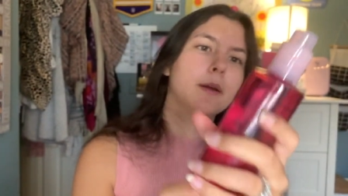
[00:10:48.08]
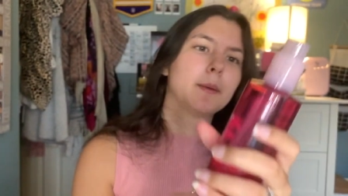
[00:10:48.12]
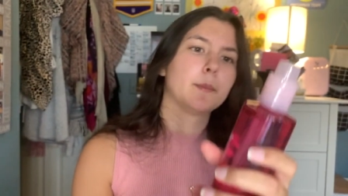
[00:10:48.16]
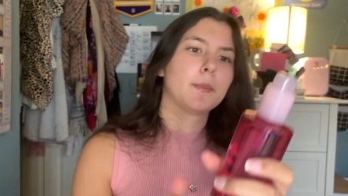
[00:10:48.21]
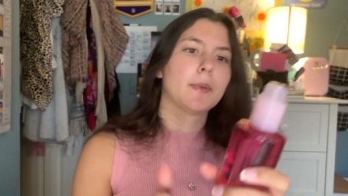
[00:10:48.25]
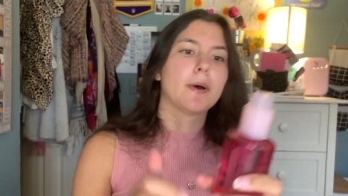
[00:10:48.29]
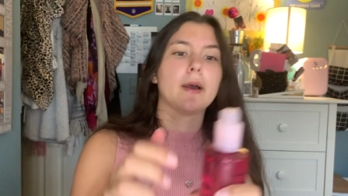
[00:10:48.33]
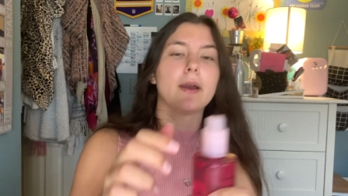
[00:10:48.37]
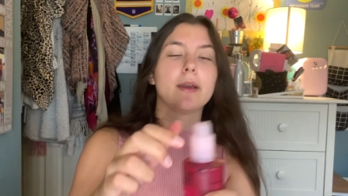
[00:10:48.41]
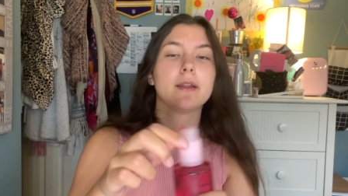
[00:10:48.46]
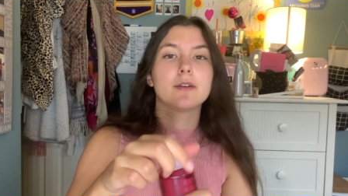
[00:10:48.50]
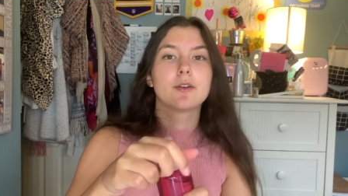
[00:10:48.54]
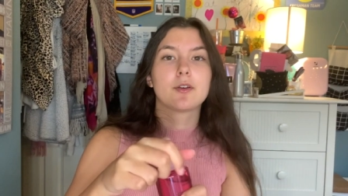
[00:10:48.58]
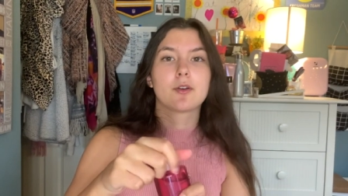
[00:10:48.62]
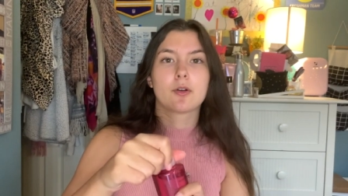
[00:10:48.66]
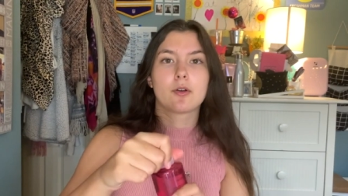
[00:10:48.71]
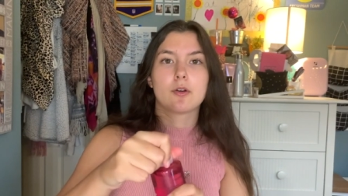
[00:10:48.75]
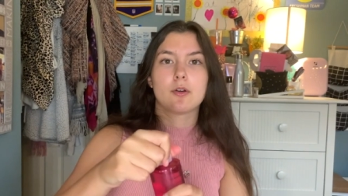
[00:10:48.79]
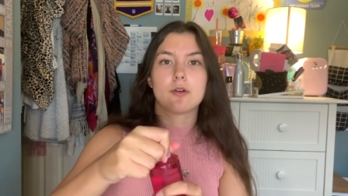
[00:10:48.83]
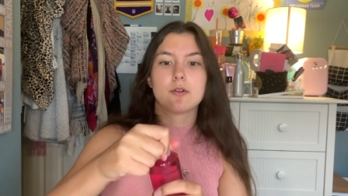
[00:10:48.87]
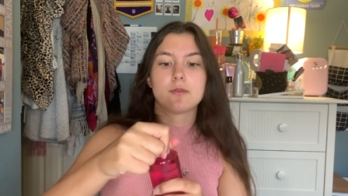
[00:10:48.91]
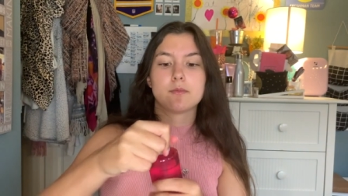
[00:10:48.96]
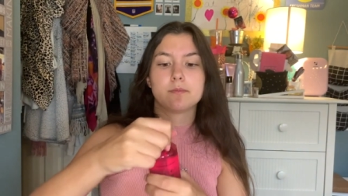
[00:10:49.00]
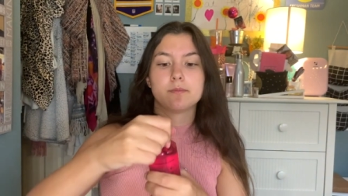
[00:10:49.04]
but
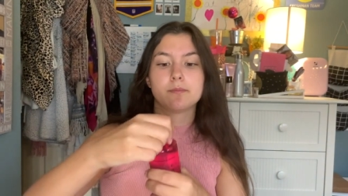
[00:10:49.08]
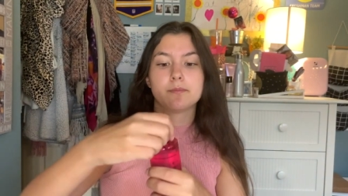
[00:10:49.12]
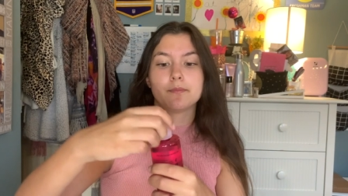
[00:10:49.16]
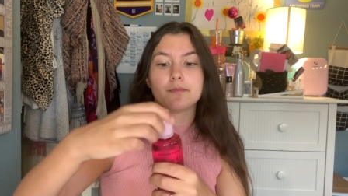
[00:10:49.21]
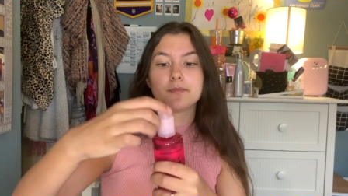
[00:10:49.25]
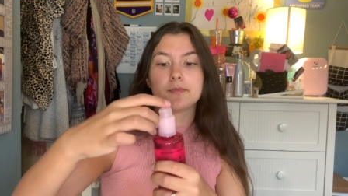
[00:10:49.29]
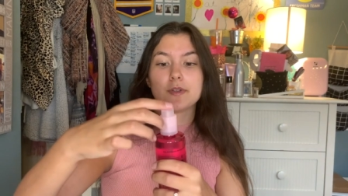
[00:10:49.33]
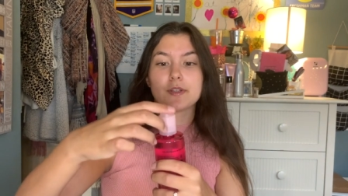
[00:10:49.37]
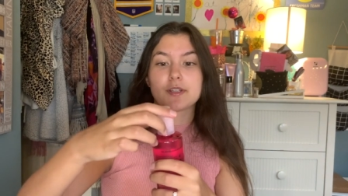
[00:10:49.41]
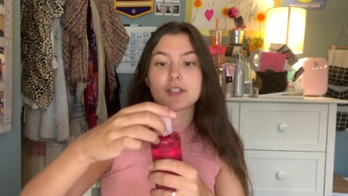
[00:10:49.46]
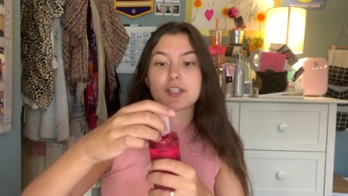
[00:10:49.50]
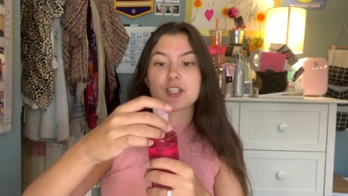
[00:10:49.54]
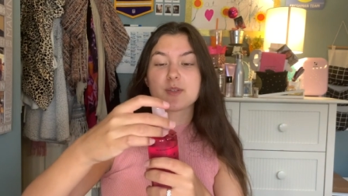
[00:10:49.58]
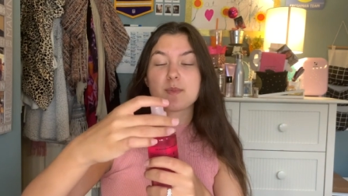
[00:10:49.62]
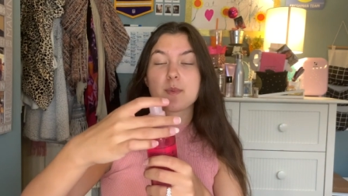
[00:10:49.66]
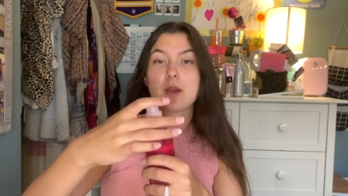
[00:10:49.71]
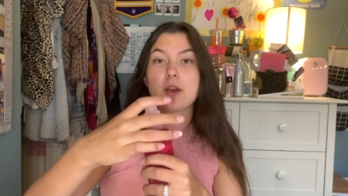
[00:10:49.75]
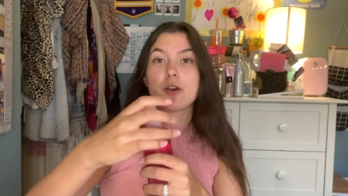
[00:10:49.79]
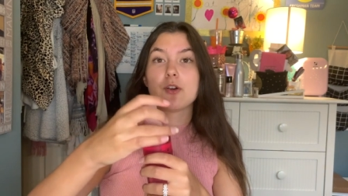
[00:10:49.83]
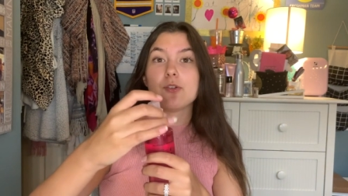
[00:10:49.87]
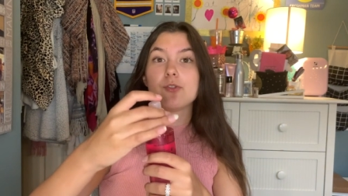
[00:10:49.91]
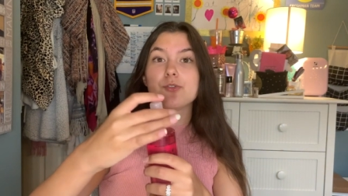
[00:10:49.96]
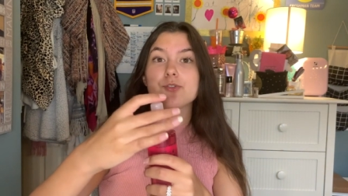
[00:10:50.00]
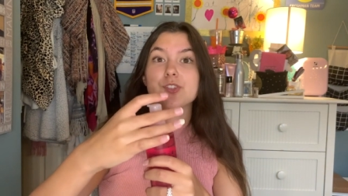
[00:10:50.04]
girl, this
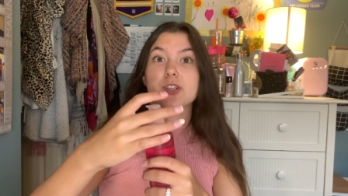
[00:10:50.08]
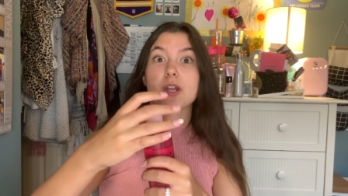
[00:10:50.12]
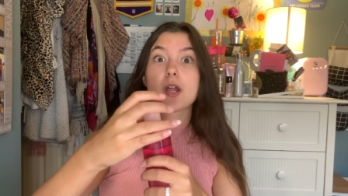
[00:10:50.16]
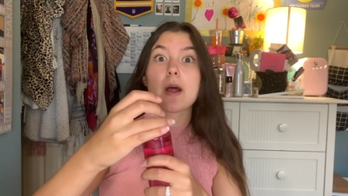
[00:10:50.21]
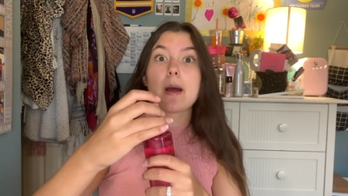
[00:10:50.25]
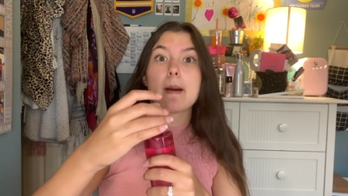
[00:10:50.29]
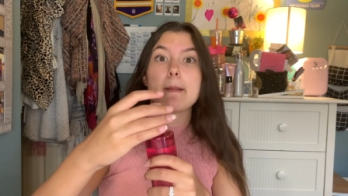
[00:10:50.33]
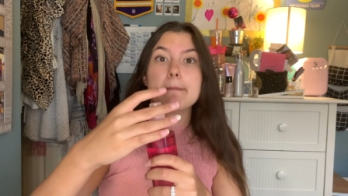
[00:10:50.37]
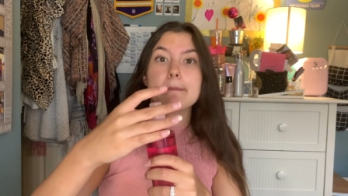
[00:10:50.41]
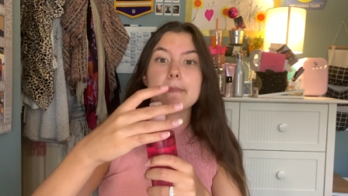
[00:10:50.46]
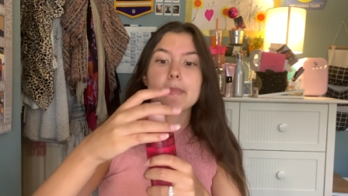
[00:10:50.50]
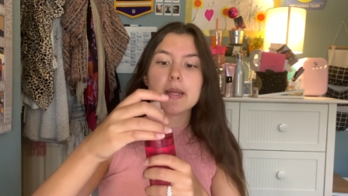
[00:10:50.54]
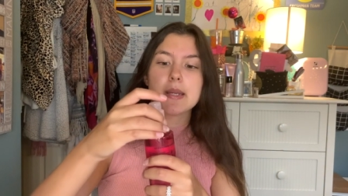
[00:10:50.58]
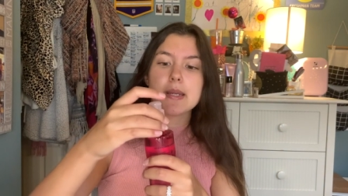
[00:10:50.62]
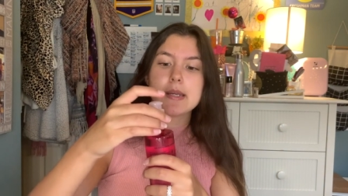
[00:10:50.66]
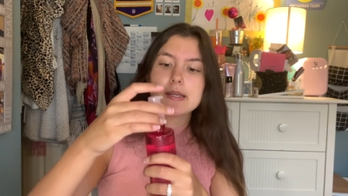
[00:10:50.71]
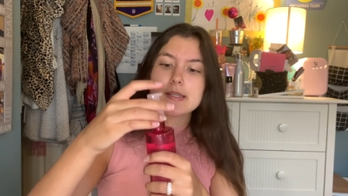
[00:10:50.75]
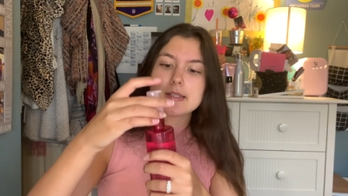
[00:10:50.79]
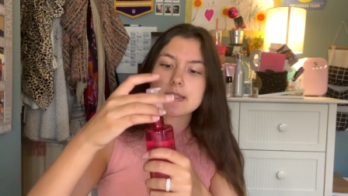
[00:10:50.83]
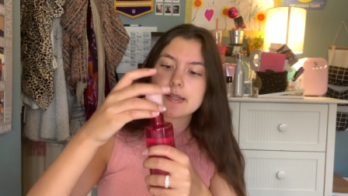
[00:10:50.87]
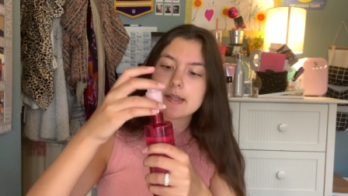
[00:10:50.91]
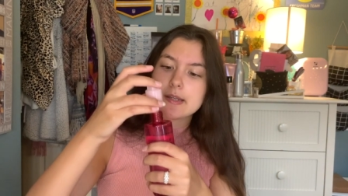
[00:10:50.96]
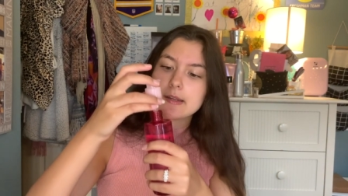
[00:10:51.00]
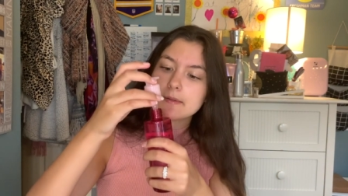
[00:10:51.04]
smells
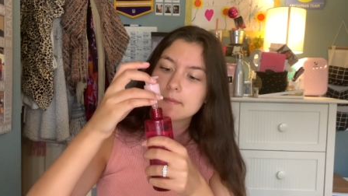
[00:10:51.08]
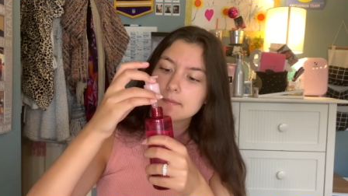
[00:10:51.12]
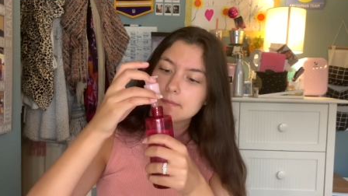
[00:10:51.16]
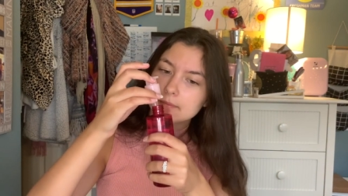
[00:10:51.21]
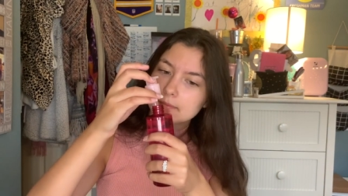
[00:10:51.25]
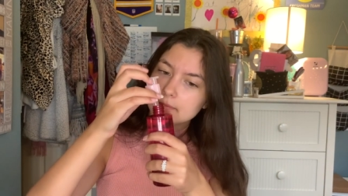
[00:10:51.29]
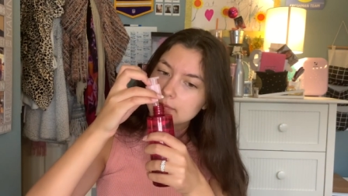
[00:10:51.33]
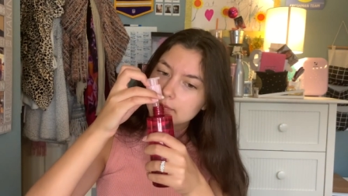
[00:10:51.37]
amazing.